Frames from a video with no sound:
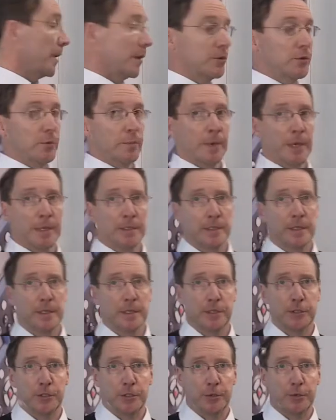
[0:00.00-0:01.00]
automatic
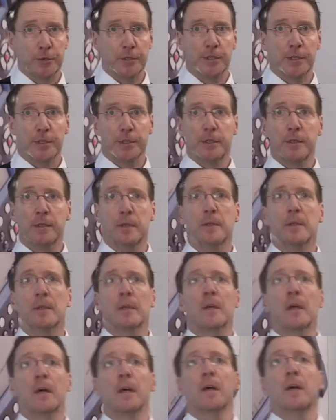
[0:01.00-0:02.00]
and user.
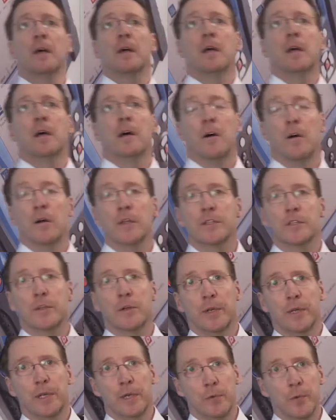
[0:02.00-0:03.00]

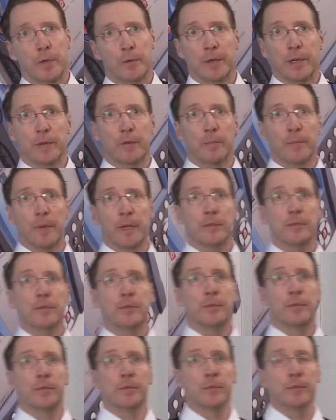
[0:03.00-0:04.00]
Also here we recommend
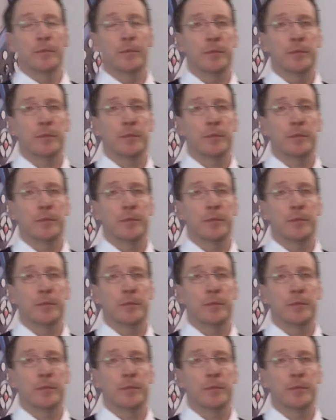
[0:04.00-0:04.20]
to